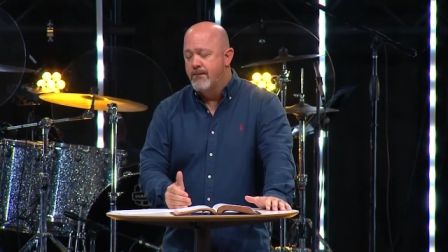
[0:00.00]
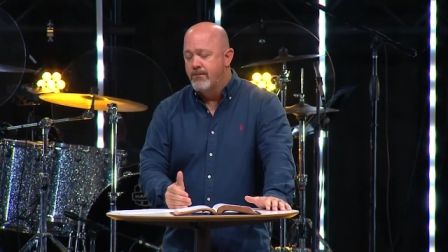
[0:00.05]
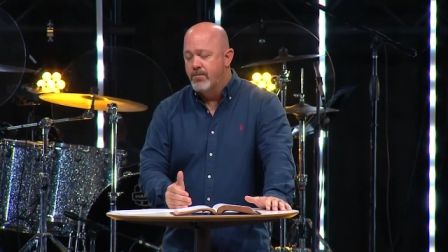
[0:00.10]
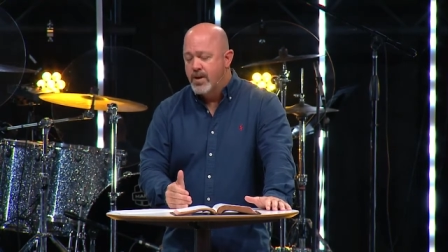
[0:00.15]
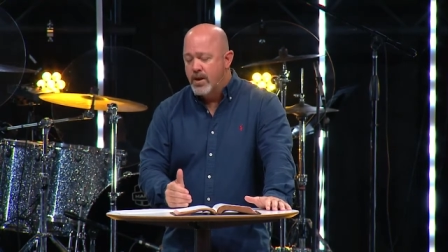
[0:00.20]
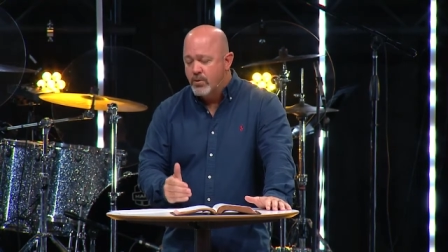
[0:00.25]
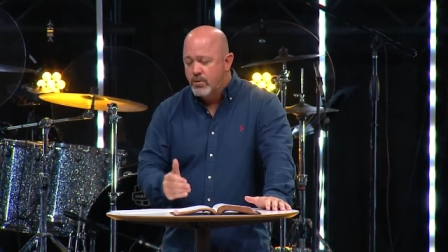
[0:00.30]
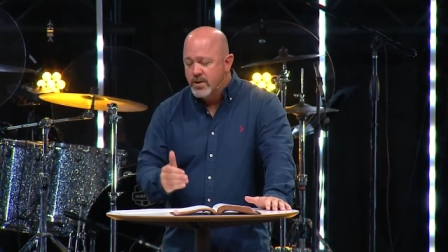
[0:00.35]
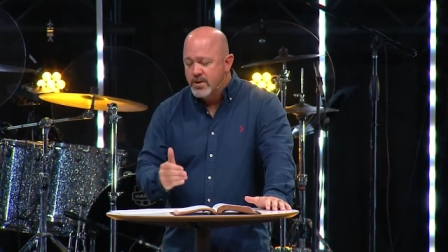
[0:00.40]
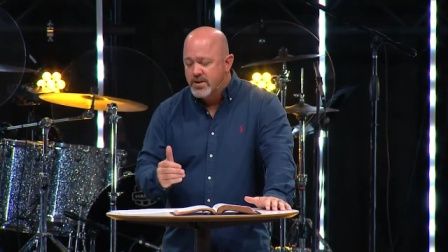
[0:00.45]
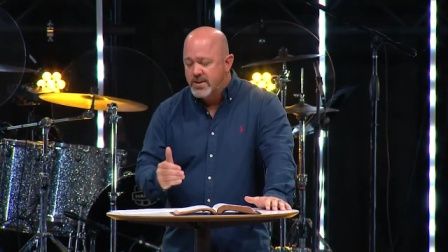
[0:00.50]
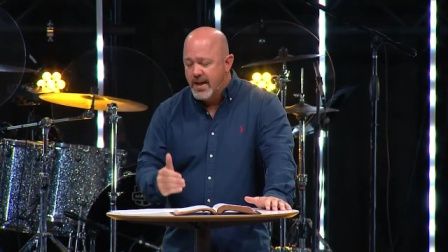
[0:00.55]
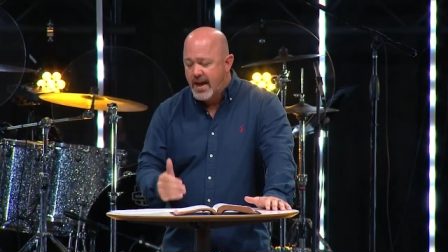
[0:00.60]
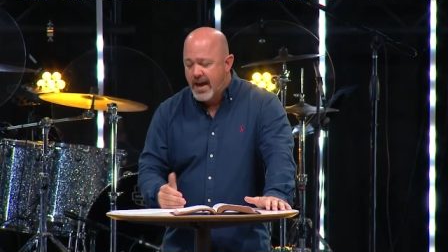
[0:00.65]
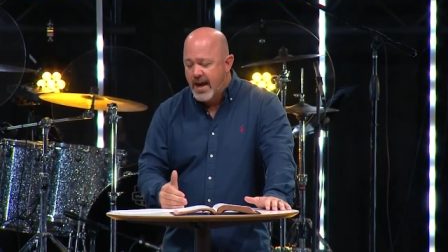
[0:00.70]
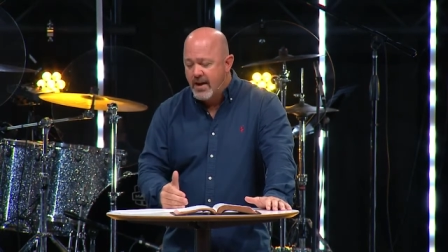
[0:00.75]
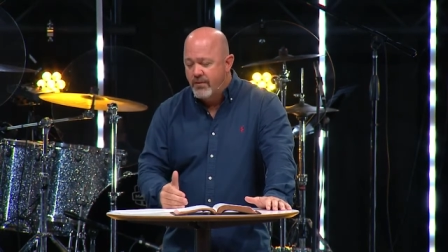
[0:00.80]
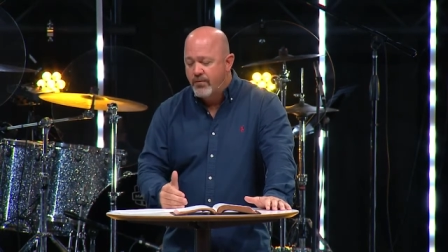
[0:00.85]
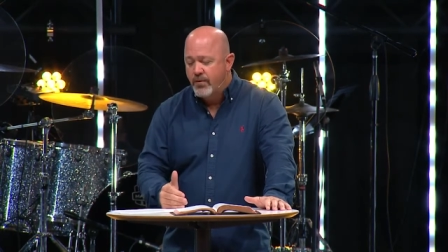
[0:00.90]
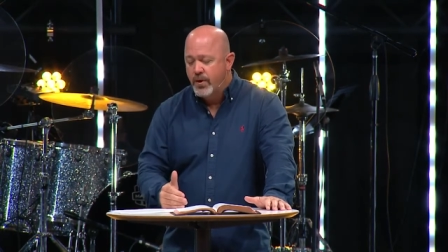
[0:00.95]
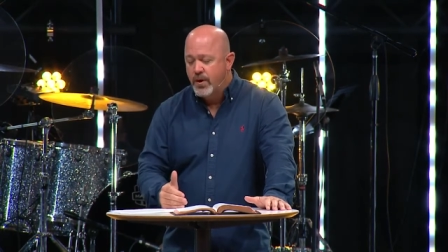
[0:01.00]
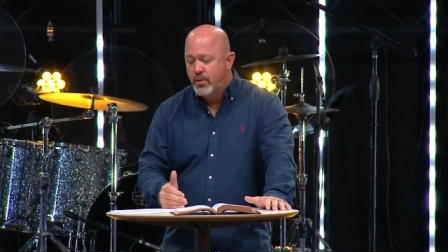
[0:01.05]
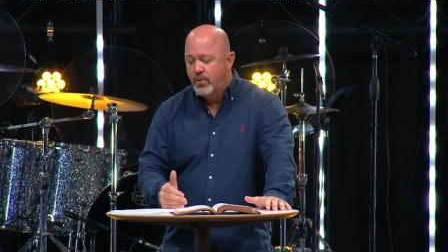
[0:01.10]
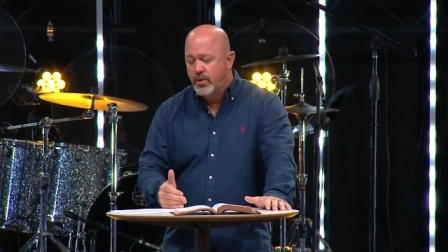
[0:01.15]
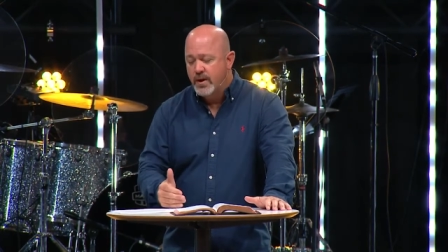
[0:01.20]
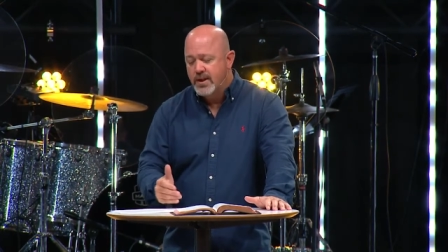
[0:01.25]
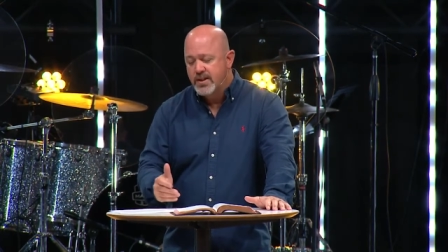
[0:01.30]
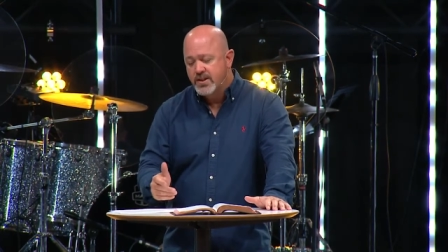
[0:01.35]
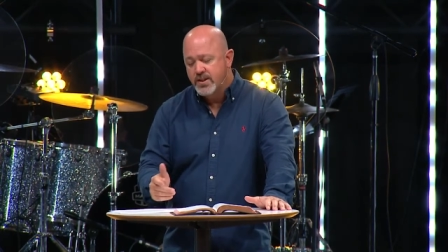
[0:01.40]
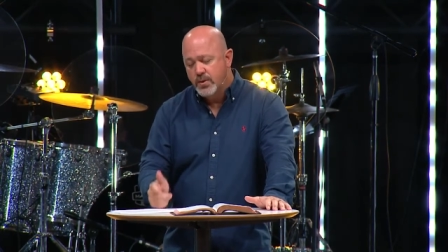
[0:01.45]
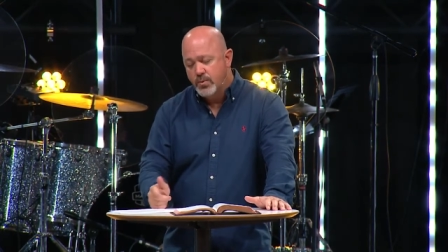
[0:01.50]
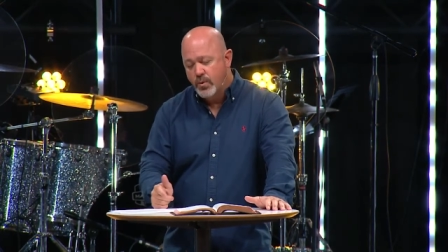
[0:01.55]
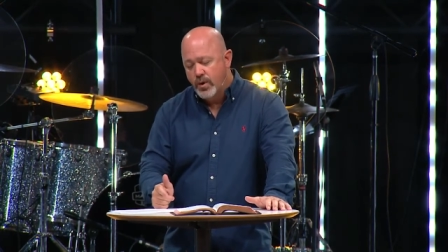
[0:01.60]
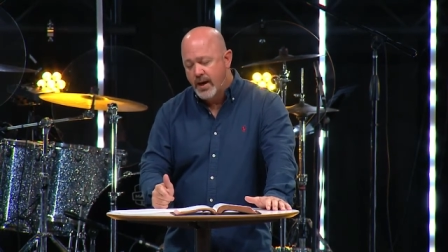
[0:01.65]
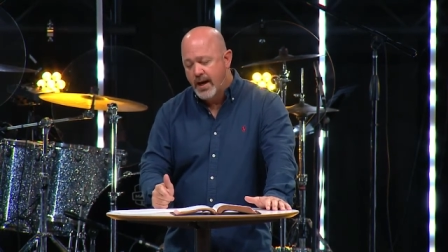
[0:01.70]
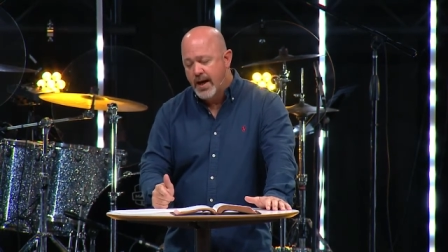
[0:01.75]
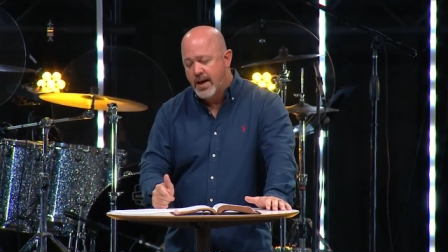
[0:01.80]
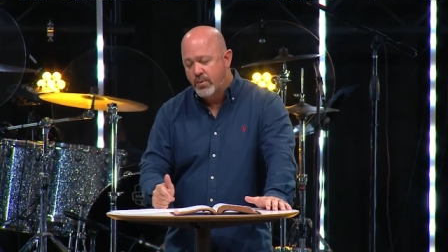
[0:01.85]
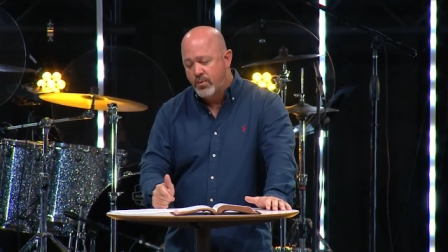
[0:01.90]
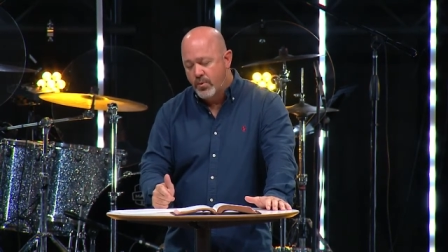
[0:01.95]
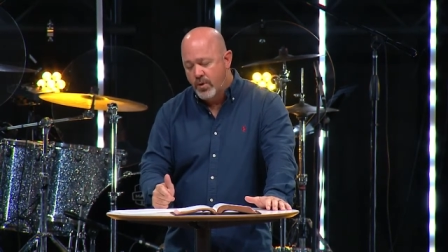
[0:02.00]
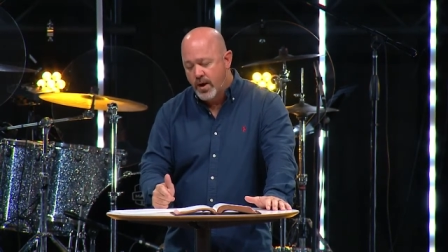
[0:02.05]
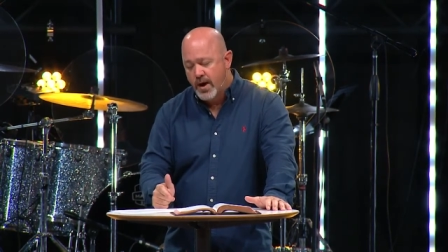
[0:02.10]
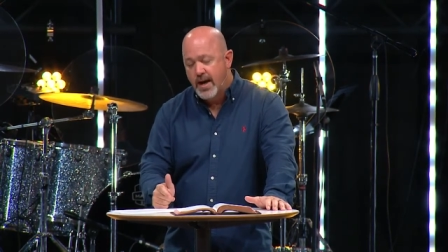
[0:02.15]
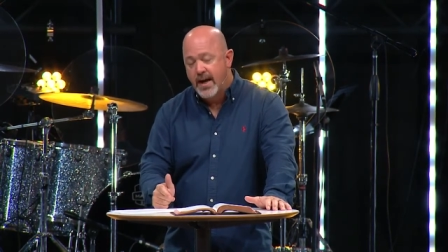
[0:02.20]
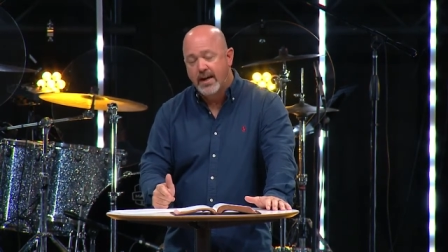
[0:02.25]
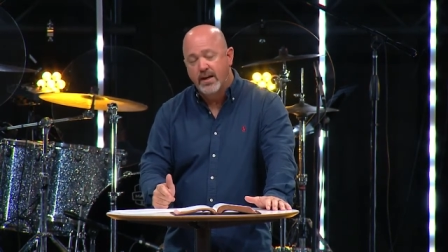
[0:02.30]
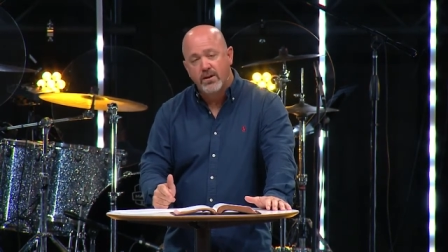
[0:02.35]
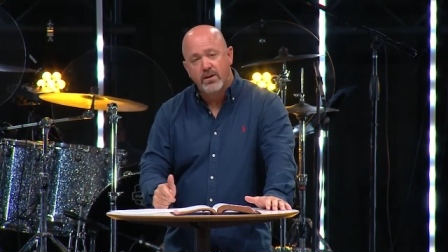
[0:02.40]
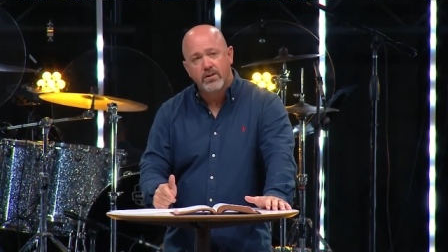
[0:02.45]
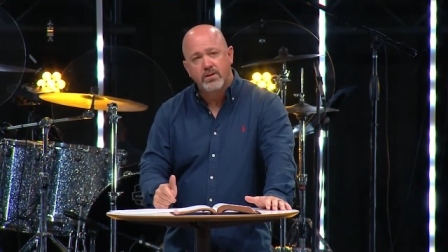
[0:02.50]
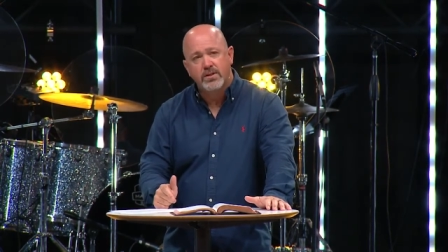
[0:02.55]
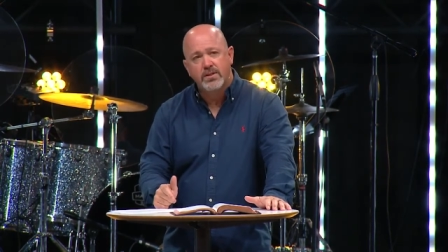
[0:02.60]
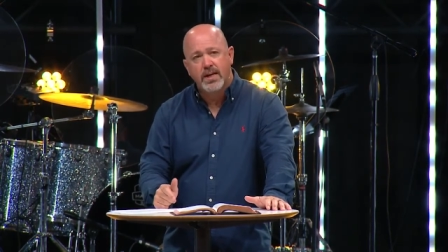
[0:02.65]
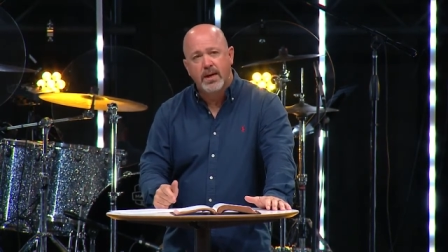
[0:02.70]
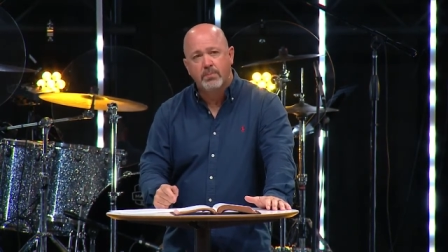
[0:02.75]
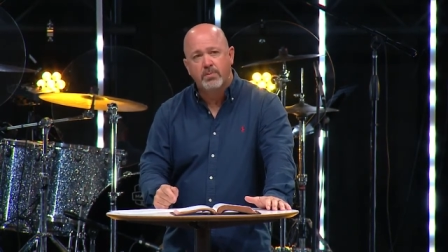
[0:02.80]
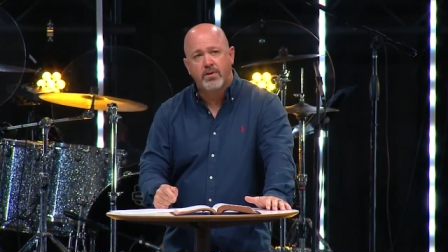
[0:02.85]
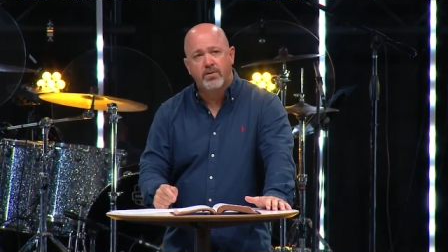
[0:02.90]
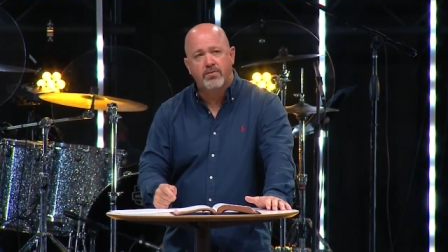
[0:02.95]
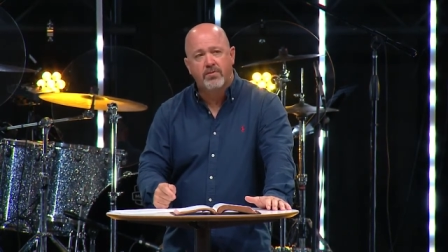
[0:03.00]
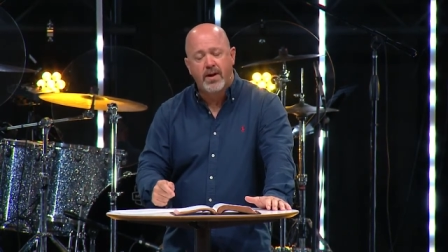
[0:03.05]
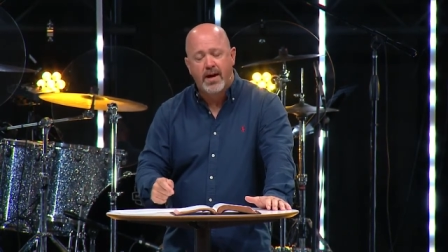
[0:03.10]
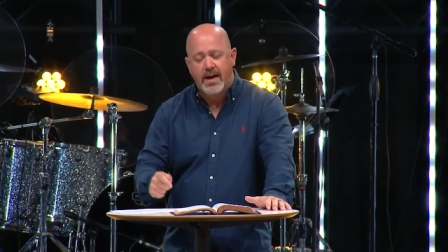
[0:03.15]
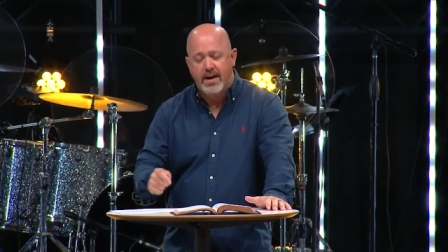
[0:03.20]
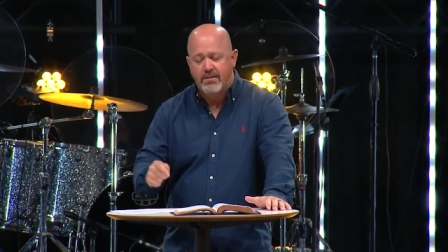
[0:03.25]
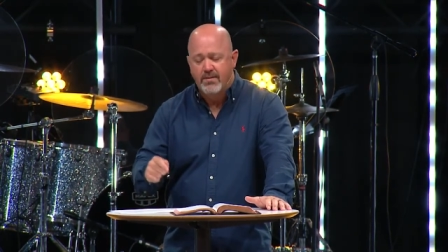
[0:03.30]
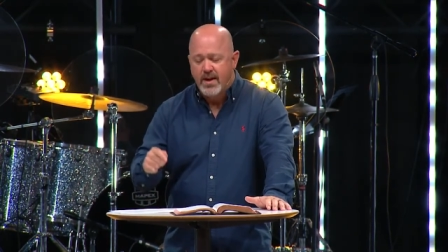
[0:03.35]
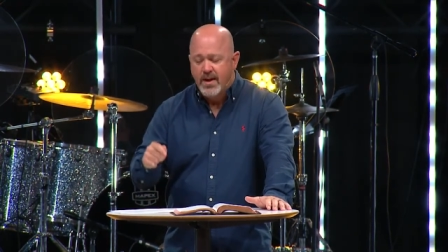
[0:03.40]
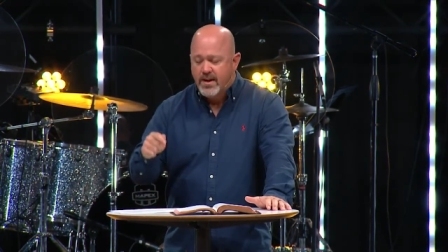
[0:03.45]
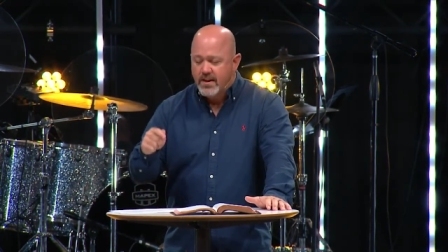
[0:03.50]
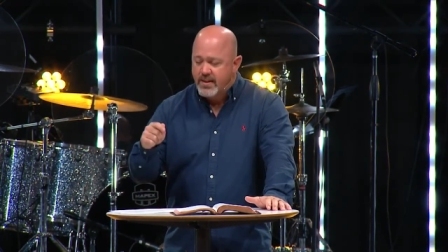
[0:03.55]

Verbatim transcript: There was every reason when I read Luke chapter 5